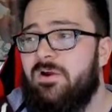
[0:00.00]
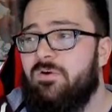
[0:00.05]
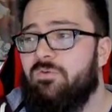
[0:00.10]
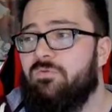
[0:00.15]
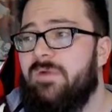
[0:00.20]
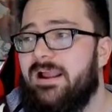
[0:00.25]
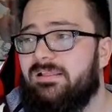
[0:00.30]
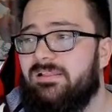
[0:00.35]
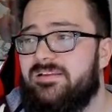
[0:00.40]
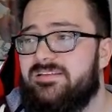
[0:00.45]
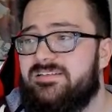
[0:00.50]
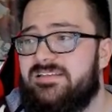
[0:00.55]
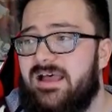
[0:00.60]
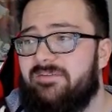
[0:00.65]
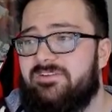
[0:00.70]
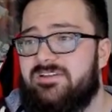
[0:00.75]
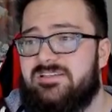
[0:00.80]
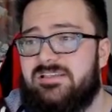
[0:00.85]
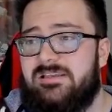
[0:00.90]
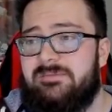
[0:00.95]
Reckless
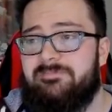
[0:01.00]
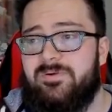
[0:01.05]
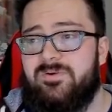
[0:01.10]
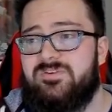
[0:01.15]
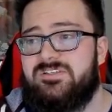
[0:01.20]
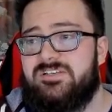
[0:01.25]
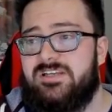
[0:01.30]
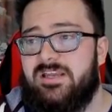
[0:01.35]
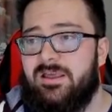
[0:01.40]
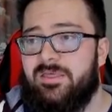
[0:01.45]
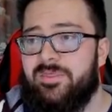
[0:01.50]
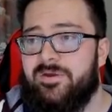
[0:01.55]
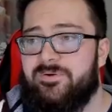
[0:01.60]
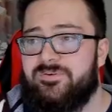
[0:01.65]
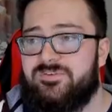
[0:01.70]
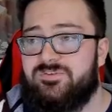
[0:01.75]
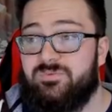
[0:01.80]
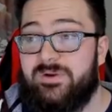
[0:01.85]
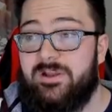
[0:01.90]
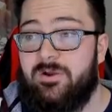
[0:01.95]
obviously boosting
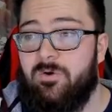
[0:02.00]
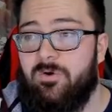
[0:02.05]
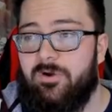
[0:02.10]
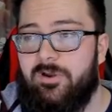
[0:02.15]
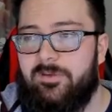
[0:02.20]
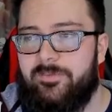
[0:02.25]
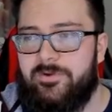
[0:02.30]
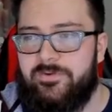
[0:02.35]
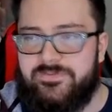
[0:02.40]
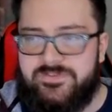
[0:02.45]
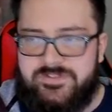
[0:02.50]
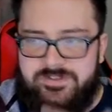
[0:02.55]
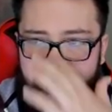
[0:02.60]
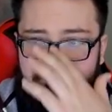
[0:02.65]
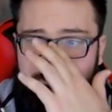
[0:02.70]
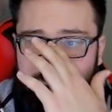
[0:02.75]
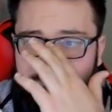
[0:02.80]
those recoil moves.